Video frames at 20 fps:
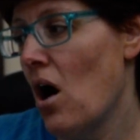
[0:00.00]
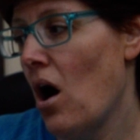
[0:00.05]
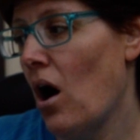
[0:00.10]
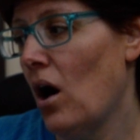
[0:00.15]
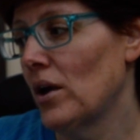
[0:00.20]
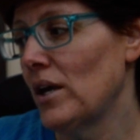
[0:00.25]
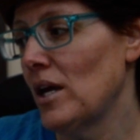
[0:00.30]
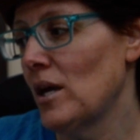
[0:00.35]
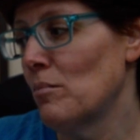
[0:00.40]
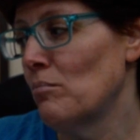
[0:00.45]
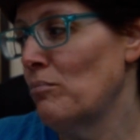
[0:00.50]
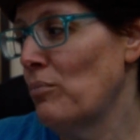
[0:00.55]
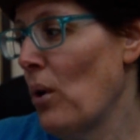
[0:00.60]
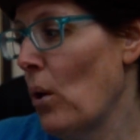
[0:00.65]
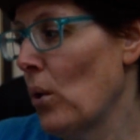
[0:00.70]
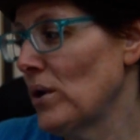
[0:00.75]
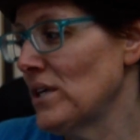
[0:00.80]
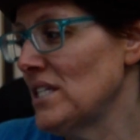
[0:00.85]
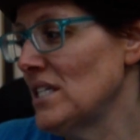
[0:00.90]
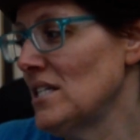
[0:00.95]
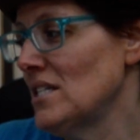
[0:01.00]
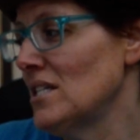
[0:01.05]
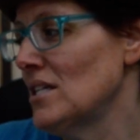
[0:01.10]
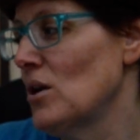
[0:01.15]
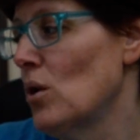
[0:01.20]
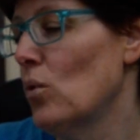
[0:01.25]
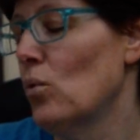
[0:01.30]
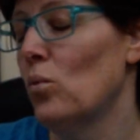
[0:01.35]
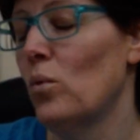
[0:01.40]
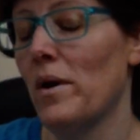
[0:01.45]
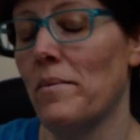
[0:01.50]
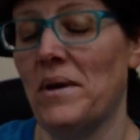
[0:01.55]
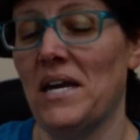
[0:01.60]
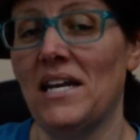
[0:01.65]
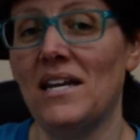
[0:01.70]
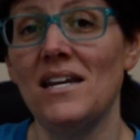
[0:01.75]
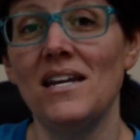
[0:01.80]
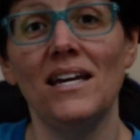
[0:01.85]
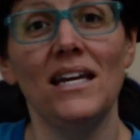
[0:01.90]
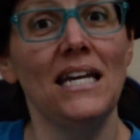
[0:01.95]
on important
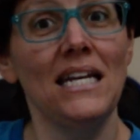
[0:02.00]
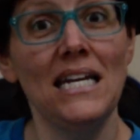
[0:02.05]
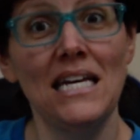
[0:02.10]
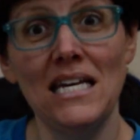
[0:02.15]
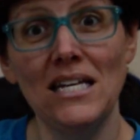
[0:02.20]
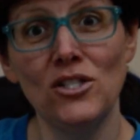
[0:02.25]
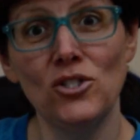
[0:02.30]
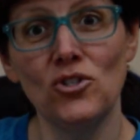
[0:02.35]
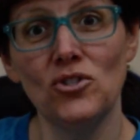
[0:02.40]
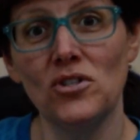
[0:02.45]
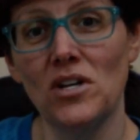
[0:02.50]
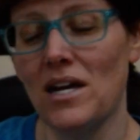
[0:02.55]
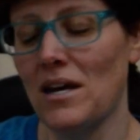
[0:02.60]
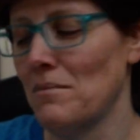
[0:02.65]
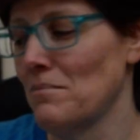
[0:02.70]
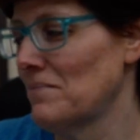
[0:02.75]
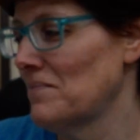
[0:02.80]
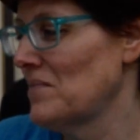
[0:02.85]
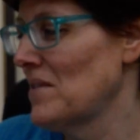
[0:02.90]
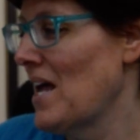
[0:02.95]
women in history.